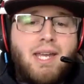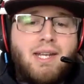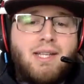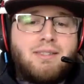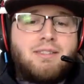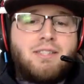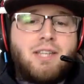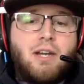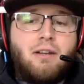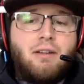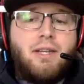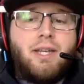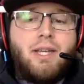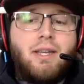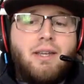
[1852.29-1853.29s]

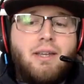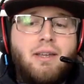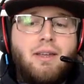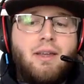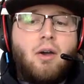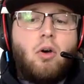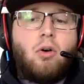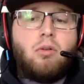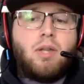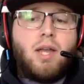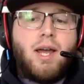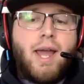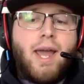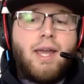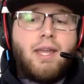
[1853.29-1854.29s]
necessarily a whole
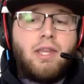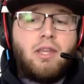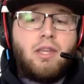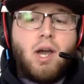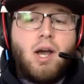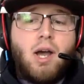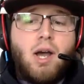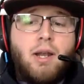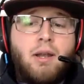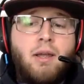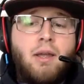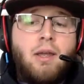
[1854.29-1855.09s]
lot at UConn,